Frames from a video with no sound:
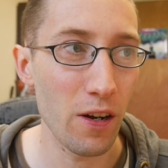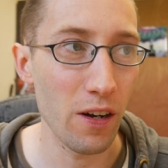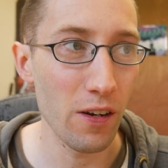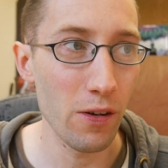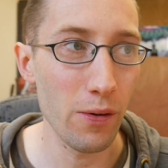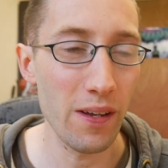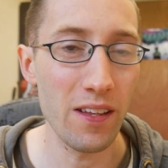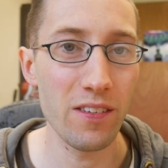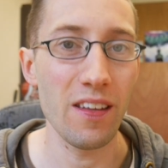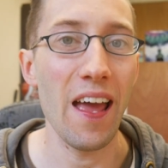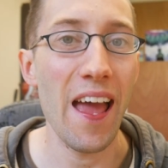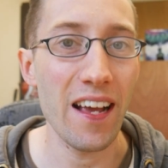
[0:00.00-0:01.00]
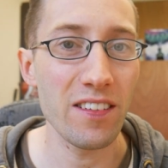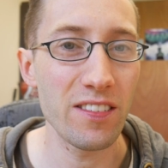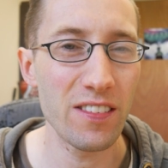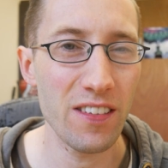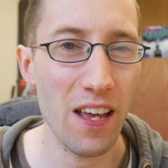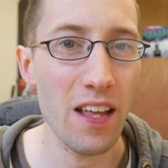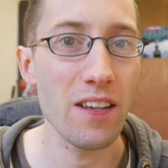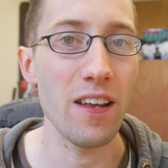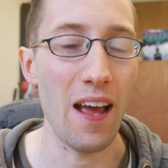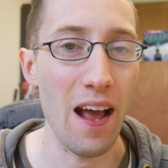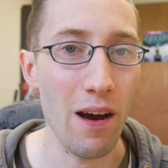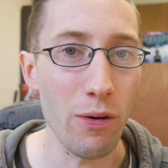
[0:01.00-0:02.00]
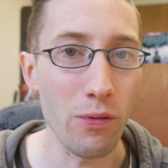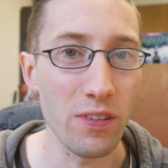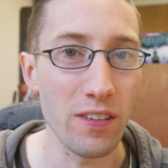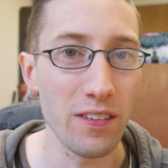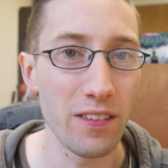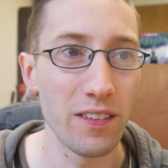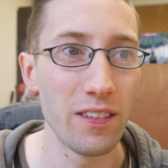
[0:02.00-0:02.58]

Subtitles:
The clue is extend out.